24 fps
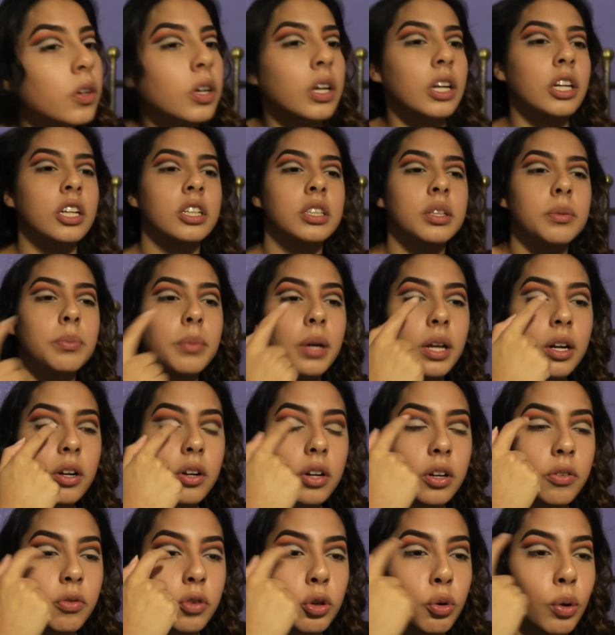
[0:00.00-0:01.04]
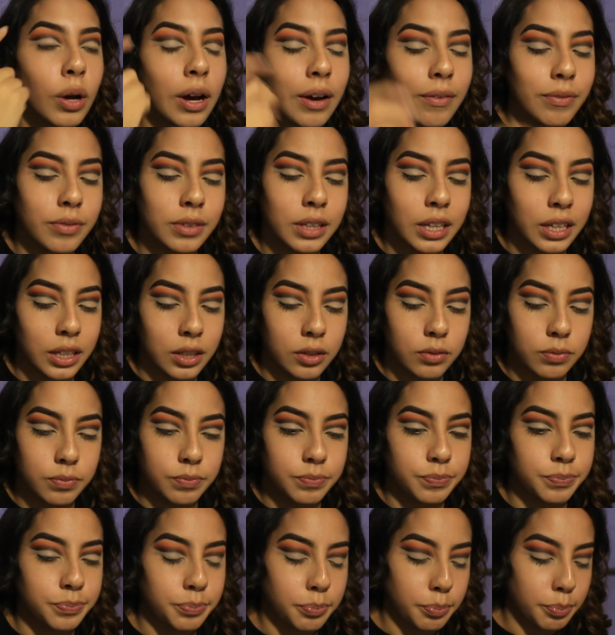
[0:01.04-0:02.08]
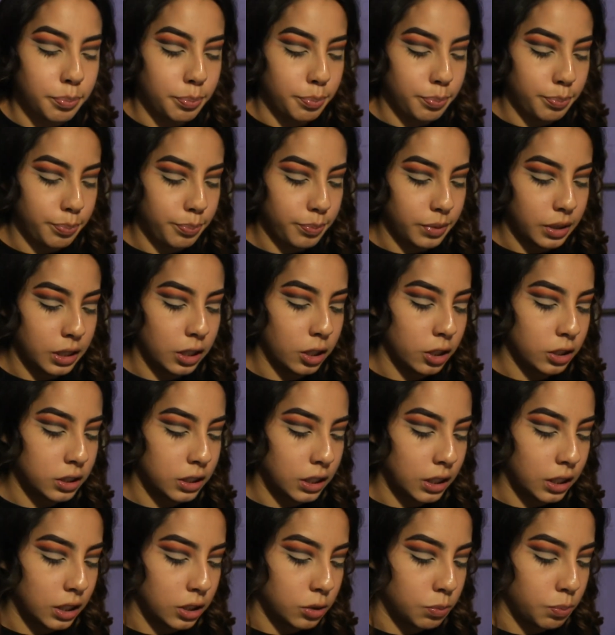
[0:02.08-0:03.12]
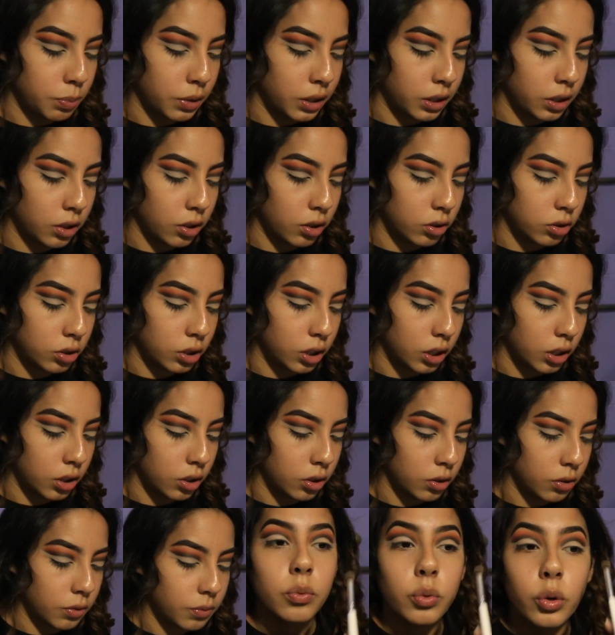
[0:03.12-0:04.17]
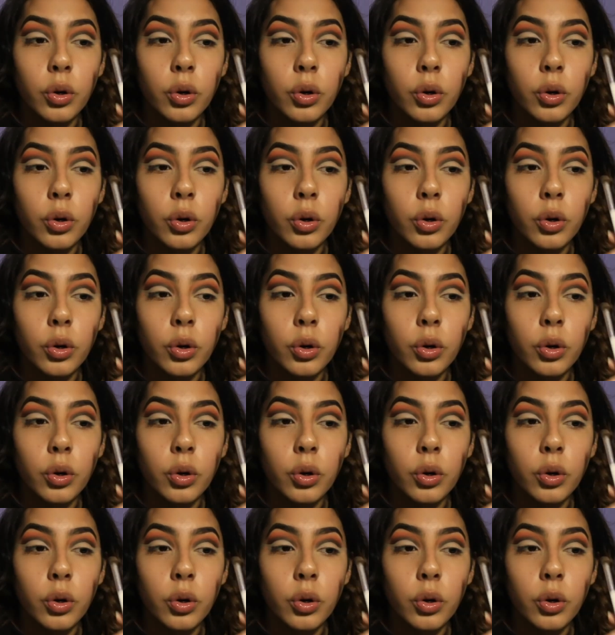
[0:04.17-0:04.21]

Okay, it doesn't matter if you have like, it looks like it's blended all together.